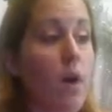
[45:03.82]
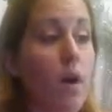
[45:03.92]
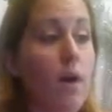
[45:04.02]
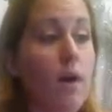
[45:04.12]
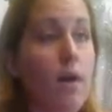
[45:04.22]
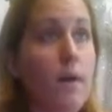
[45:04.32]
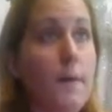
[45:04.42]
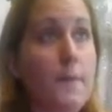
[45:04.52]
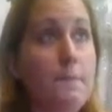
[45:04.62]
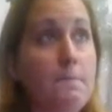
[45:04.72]

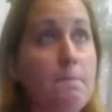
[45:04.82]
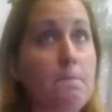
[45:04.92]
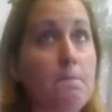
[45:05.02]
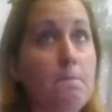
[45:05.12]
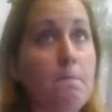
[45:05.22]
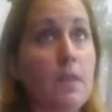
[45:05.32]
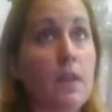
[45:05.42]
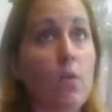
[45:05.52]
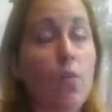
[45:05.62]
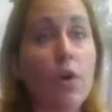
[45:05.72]
are
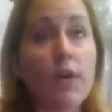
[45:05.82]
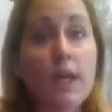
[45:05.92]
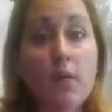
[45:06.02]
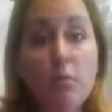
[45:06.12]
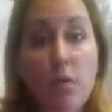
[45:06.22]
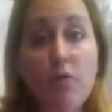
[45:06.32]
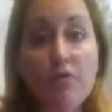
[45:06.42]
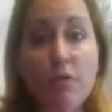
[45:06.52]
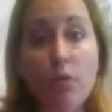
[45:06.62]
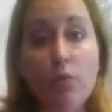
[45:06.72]
working
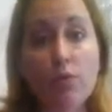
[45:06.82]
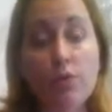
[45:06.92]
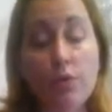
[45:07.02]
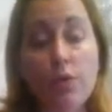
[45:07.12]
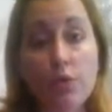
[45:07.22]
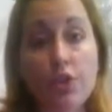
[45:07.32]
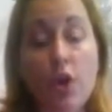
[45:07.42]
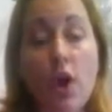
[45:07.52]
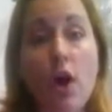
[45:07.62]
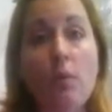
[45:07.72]
both your
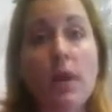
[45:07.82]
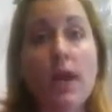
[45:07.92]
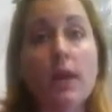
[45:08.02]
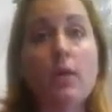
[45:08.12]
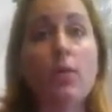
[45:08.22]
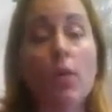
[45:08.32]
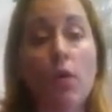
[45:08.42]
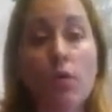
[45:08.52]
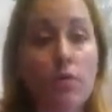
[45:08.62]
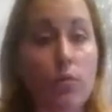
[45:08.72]
job and
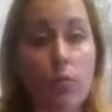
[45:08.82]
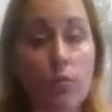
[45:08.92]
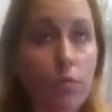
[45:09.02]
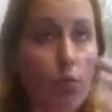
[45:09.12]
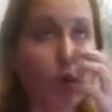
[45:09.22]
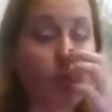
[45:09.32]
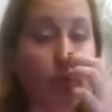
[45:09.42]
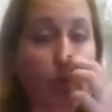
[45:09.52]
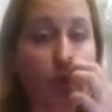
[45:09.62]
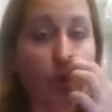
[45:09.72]
or
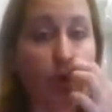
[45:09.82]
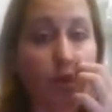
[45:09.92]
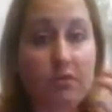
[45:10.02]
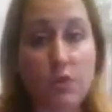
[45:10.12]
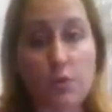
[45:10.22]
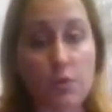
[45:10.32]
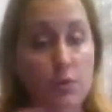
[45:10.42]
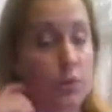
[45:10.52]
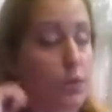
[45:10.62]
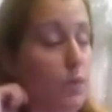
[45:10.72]
whatever work you have to
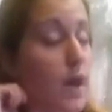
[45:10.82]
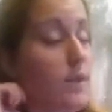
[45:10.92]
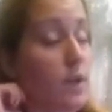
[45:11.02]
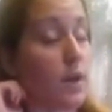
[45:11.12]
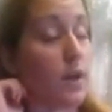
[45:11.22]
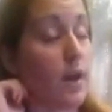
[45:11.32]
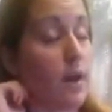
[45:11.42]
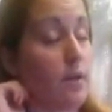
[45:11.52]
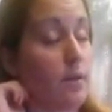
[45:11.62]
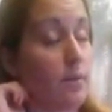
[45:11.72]
do to
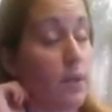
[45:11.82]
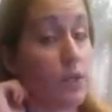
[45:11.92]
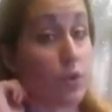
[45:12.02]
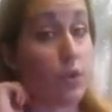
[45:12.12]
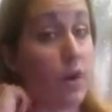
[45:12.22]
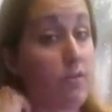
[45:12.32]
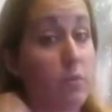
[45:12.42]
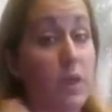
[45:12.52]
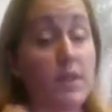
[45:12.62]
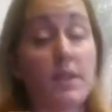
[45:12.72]
make sure you have
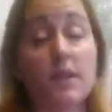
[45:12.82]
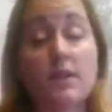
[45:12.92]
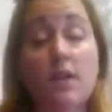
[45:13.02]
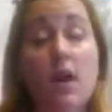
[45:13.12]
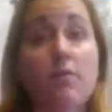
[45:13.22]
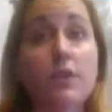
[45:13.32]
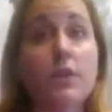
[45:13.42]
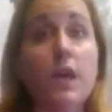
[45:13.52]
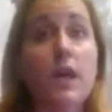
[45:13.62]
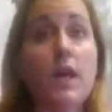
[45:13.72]
the basics covered,